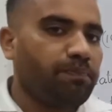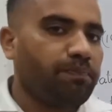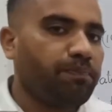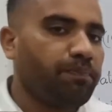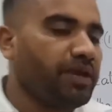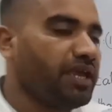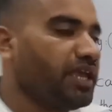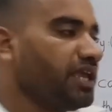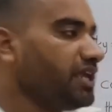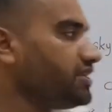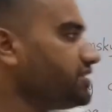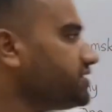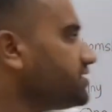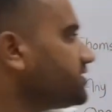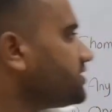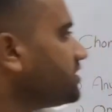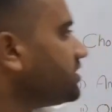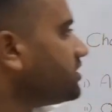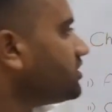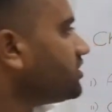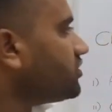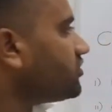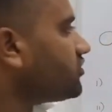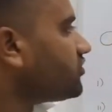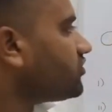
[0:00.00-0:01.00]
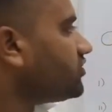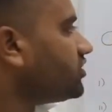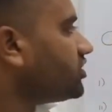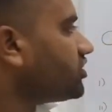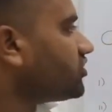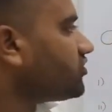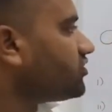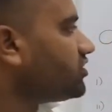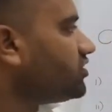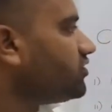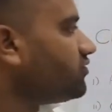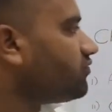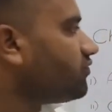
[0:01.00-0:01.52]
page
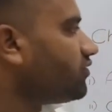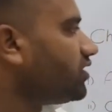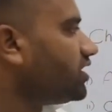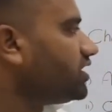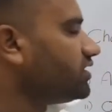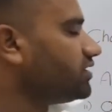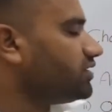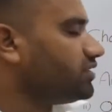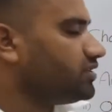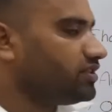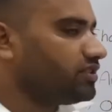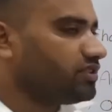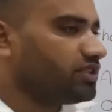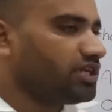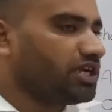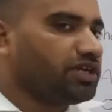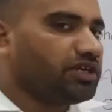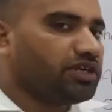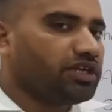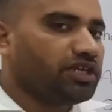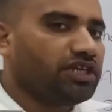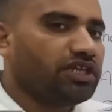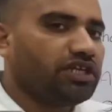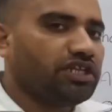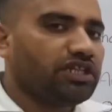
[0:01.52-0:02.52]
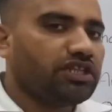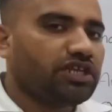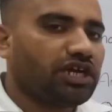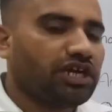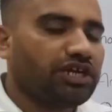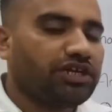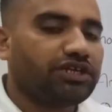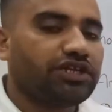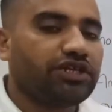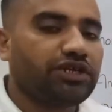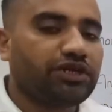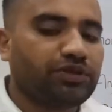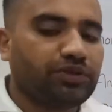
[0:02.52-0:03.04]
sixty-one, nineteen
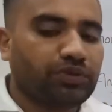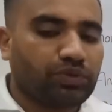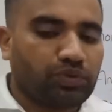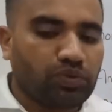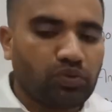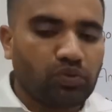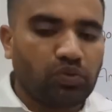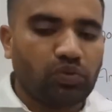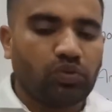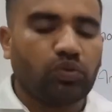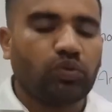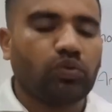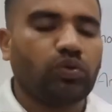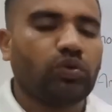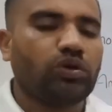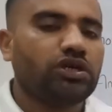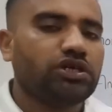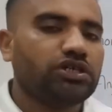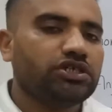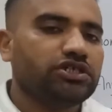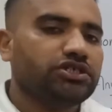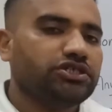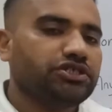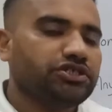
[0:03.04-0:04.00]
ninety-two,